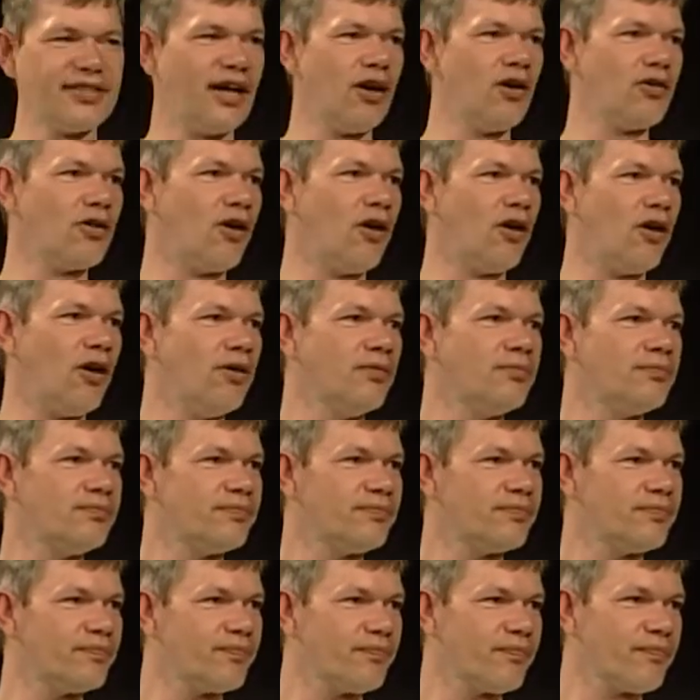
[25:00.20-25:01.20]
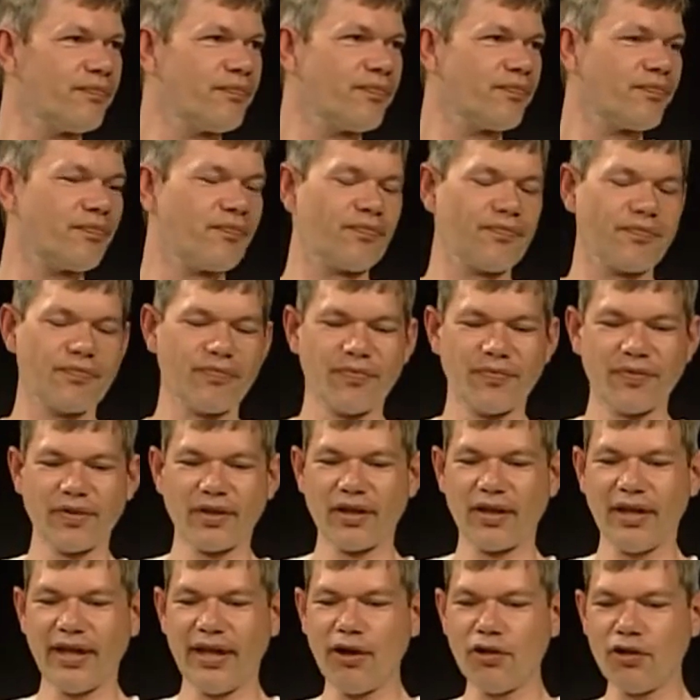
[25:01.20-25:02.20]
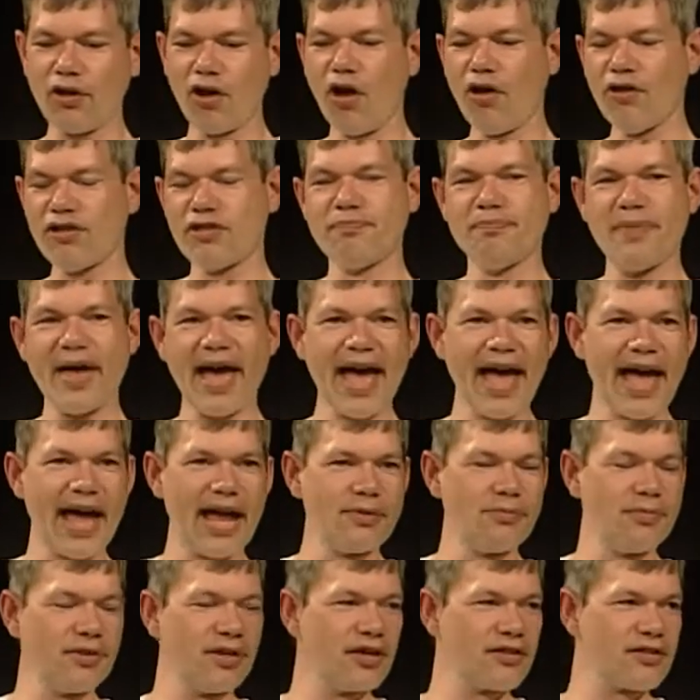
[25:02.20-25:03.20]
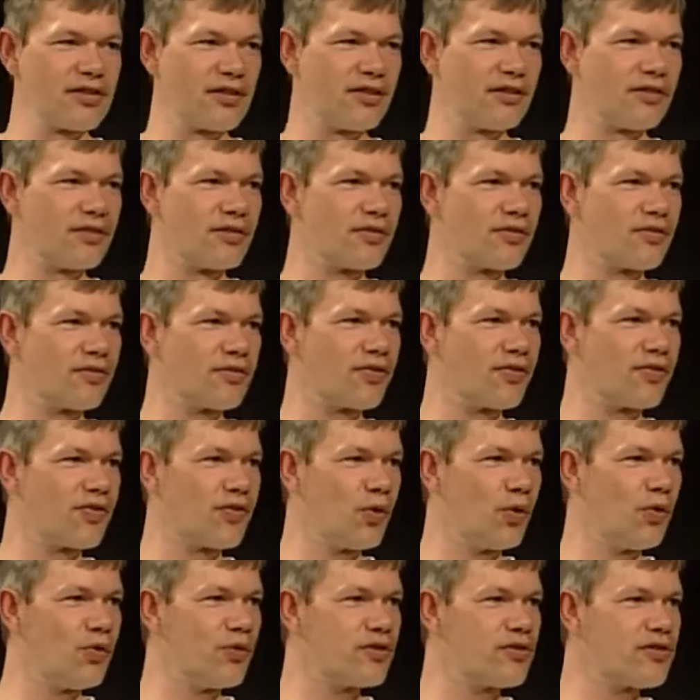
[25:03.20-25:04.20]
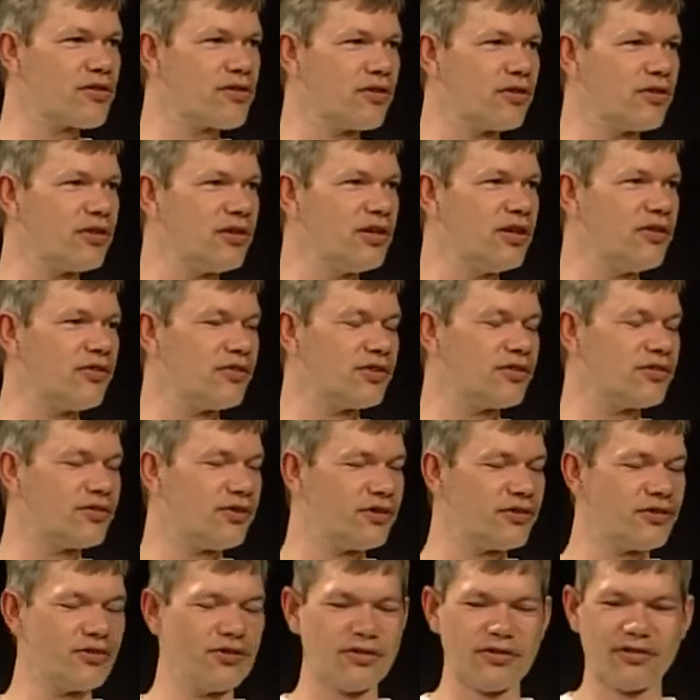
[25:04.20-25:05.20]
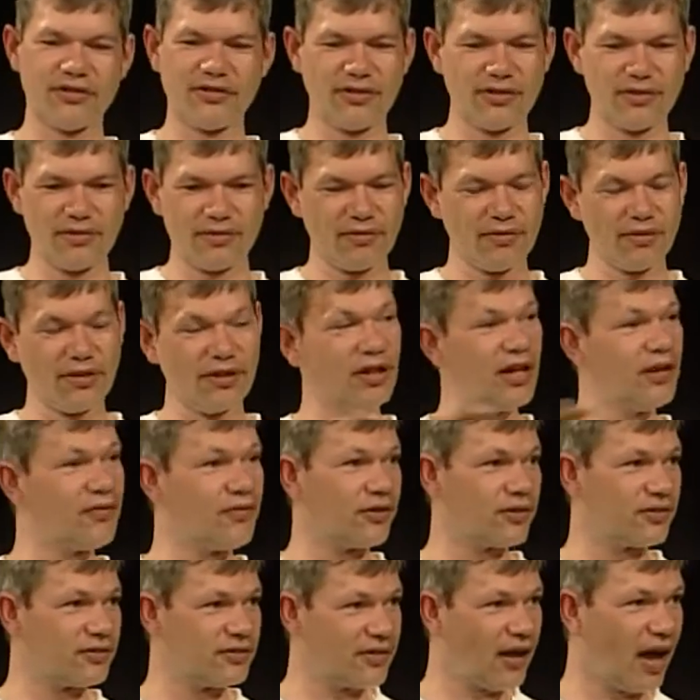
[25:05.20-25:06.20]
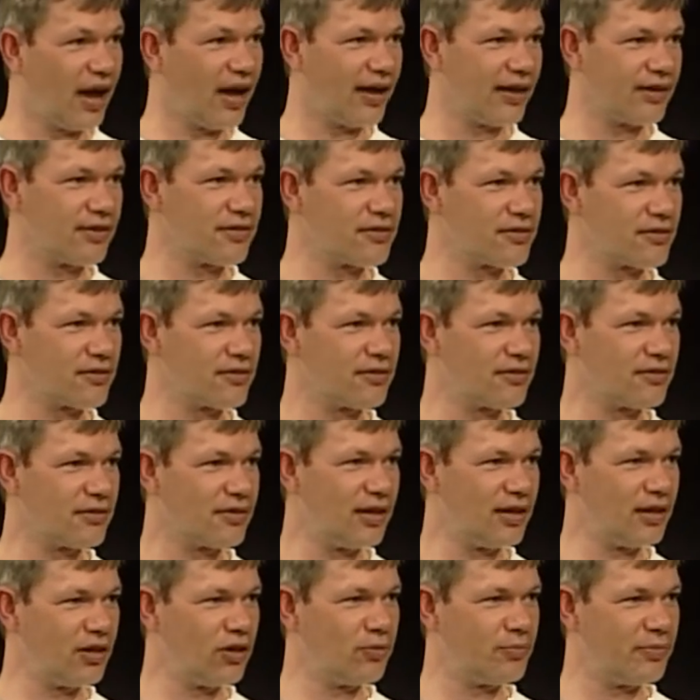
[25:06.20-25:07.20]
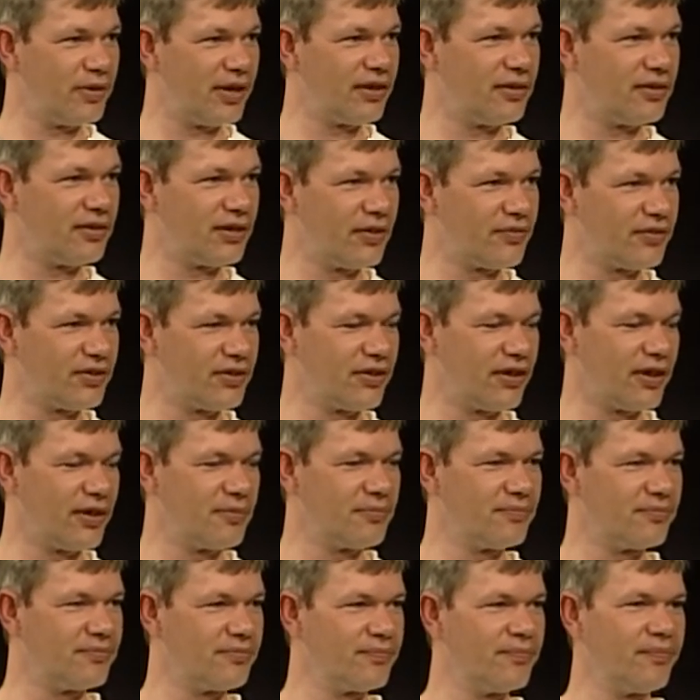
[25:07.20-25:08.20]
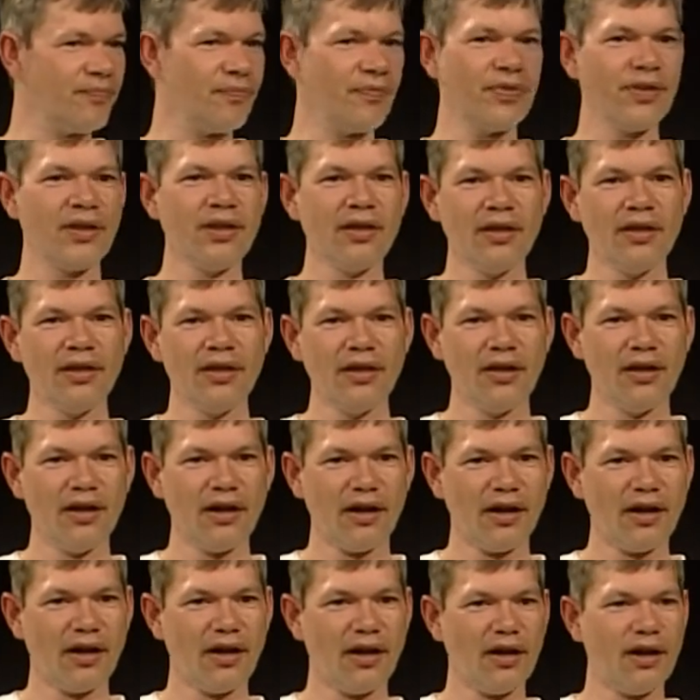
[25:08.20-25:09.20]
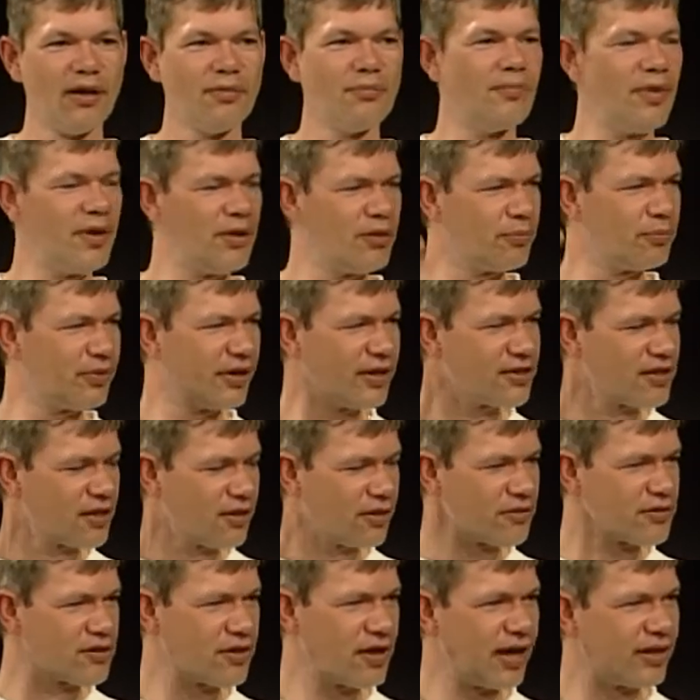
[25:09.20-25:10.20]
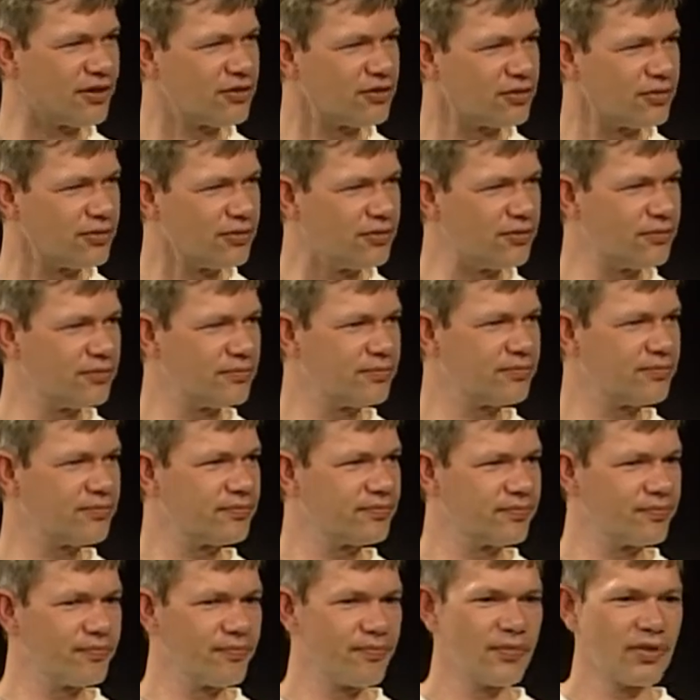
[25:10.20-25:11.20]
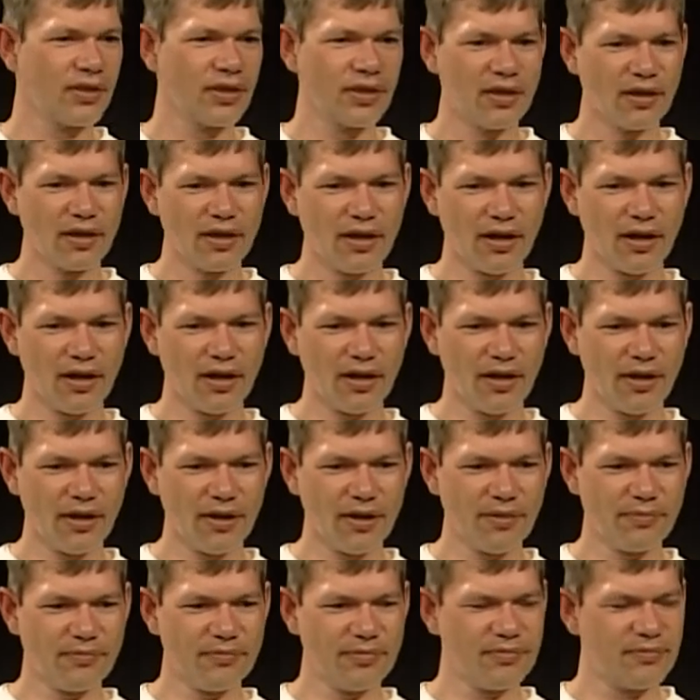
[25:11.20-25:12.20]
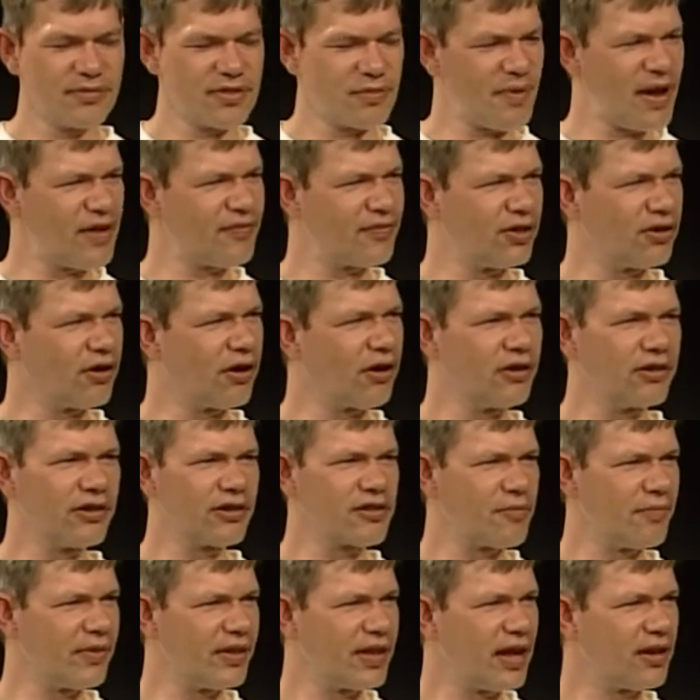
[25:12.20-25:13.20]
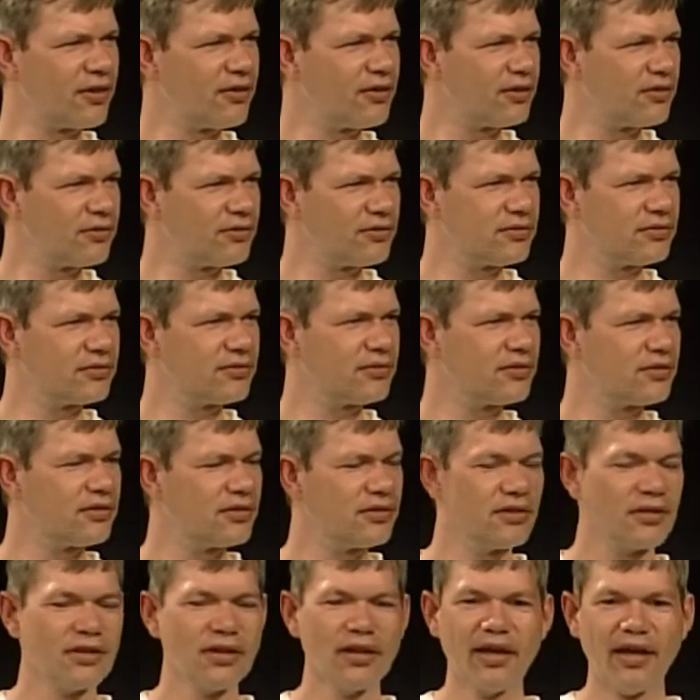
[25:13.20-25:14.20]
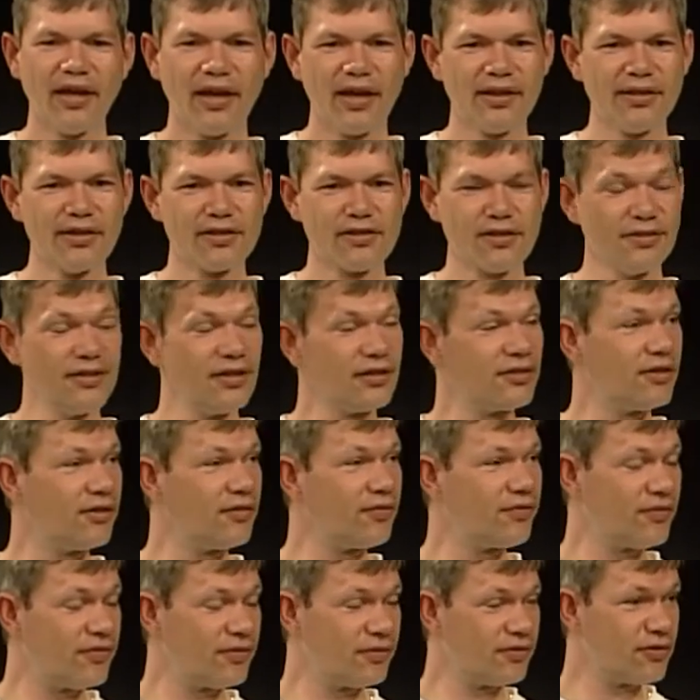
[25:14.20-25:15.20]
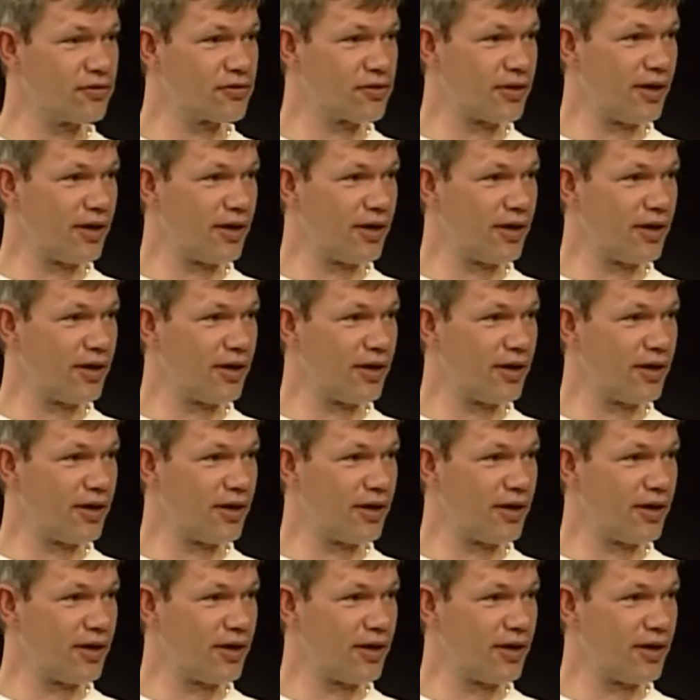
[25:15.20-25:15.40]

alcohol. Yes. Alcohol is bad because it throws your your, your, your, liver dies. It's not good for you. it's, it's not great for you. Uh, may your brain cells die too. I think so. Um, yeah. is it bad for your heart or something? like that? No. And it's addictive. There's